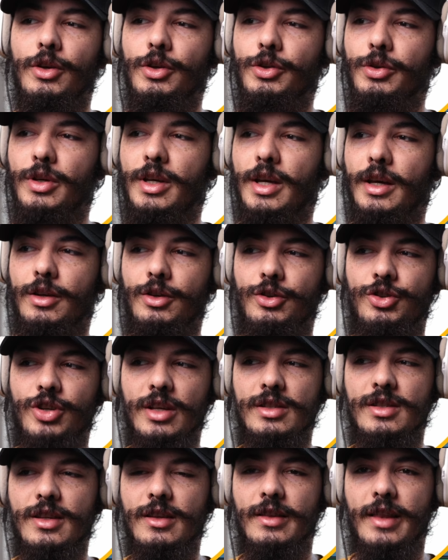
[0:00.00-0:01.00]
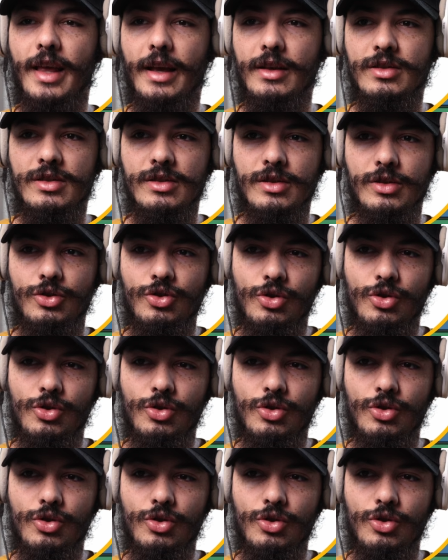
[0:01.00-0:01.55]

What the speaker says: You can adjust the text